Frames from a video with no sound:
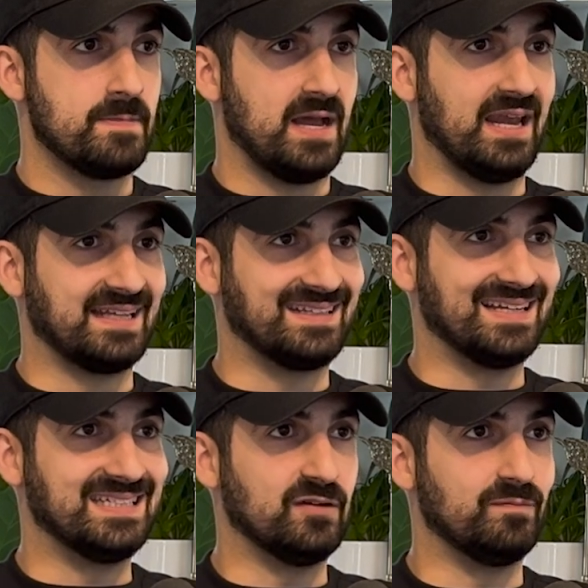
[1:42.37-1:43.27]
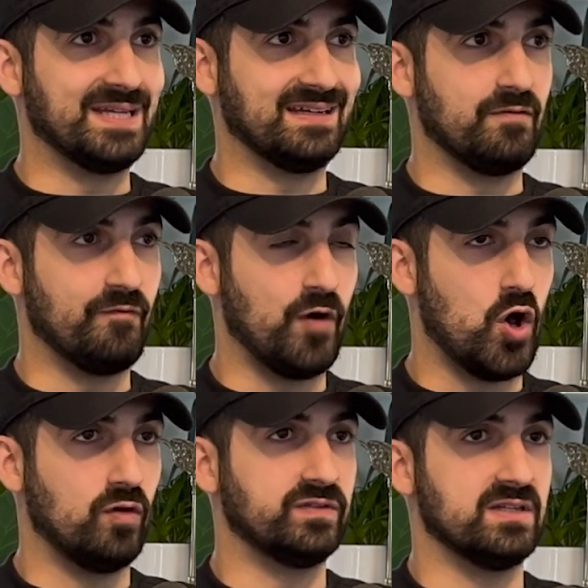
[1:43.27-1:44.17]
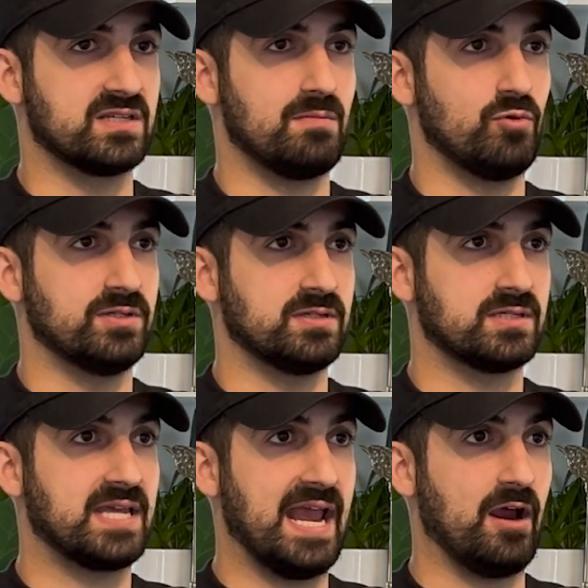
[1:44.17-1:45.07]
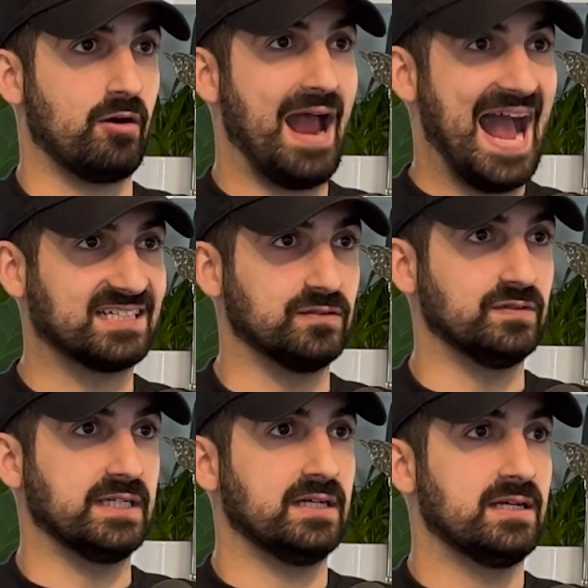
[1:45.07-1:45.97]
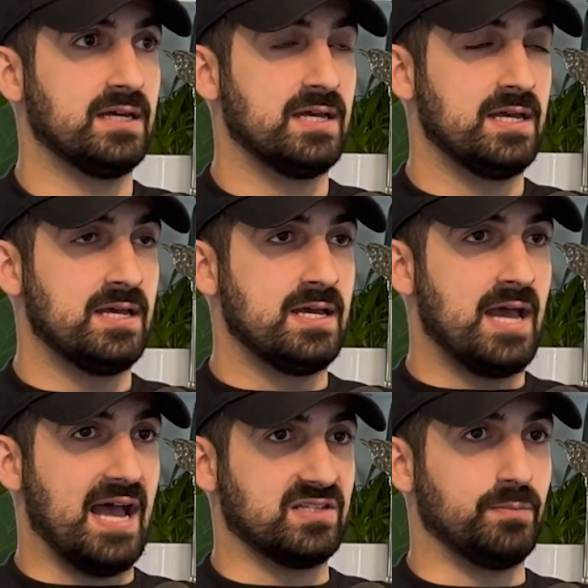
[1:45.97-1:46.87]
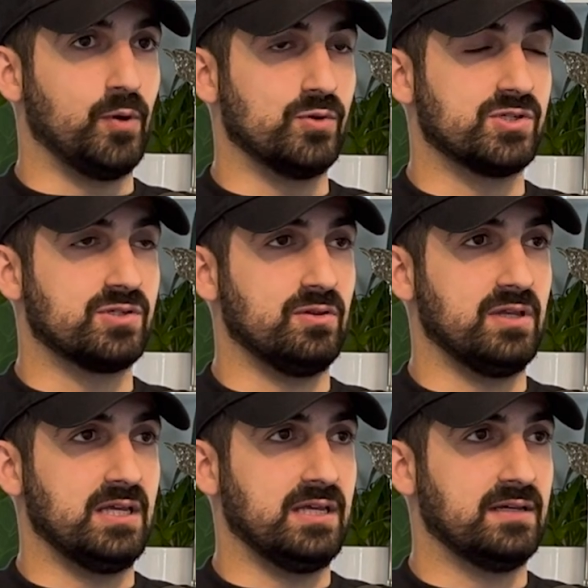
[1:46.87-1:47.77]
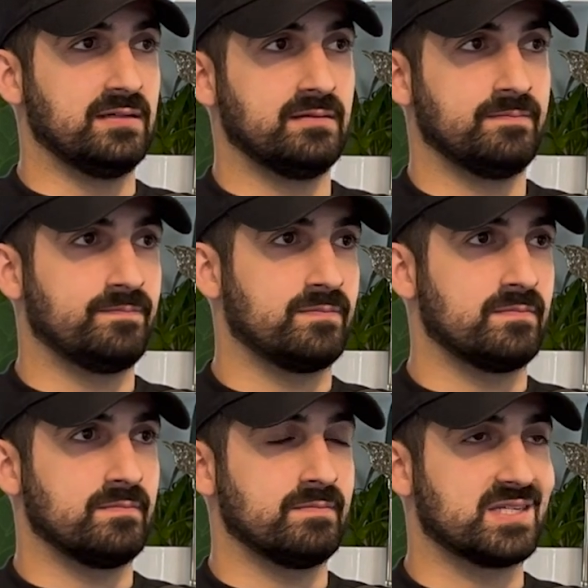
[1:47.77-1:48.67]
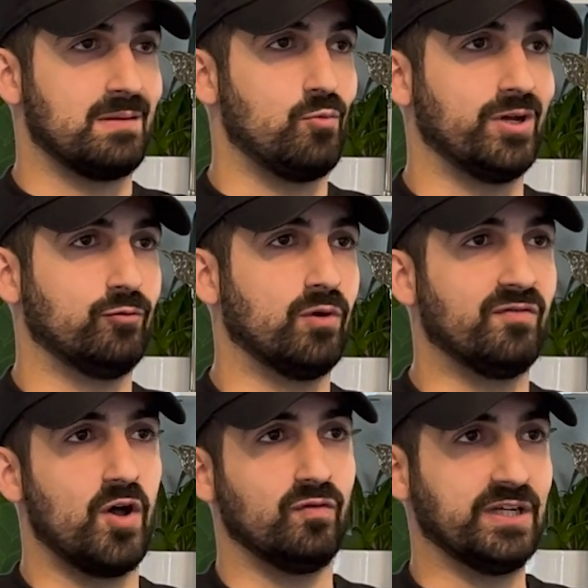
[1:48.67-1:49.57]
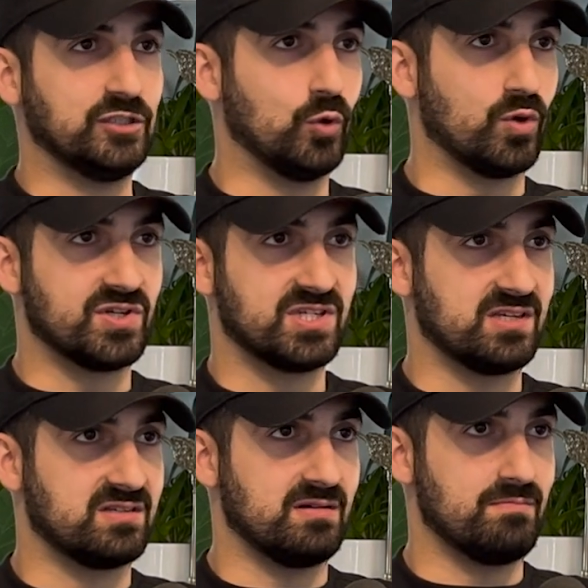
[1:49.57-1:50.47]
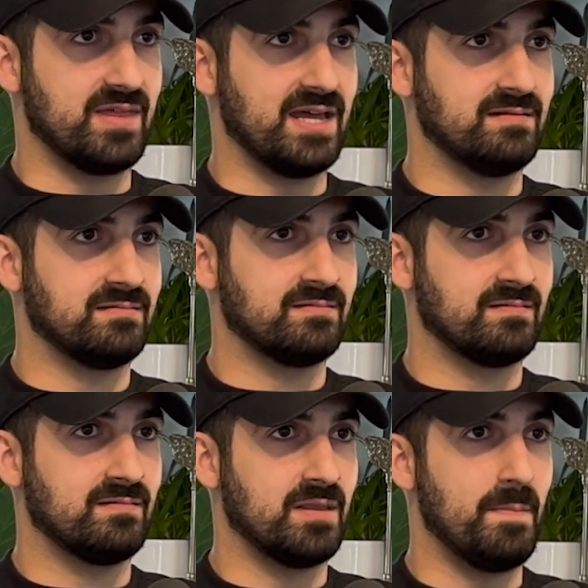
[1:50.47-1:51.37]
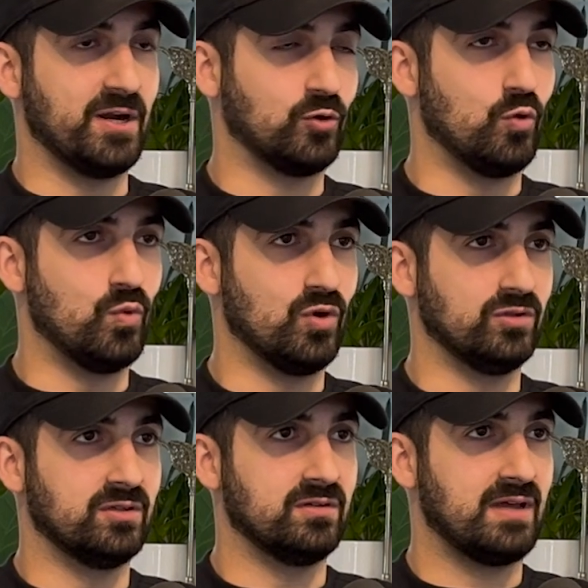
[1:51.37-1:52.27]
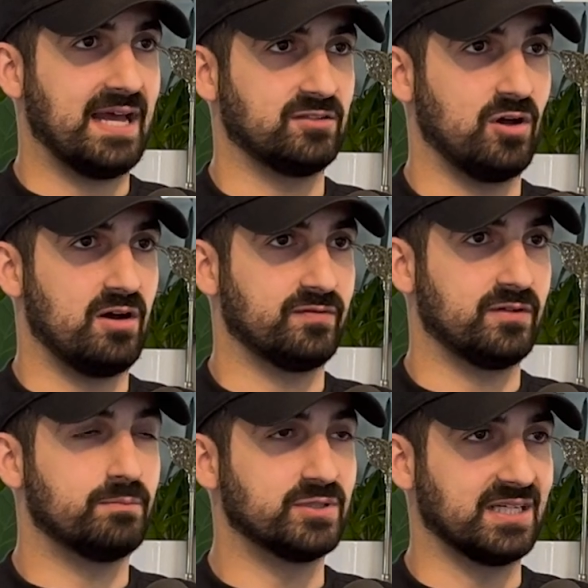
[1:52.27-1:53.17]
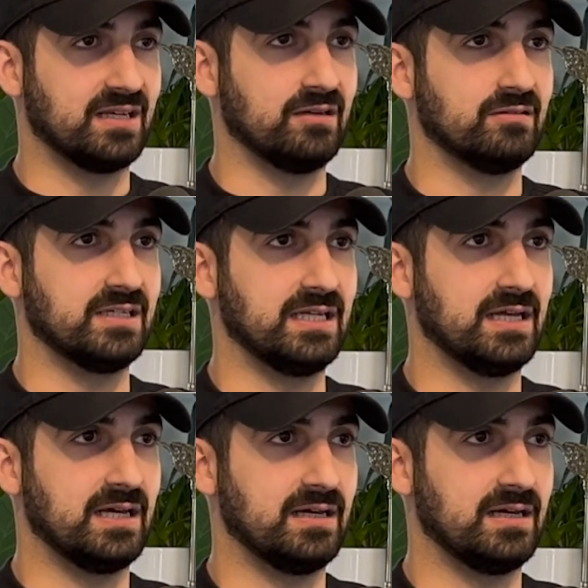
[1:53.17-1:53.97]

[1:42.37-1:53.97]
I like the idea of being involved in someone's care actively, as opposed to the somewhat revolving door system that the medical world had to offer, particularly,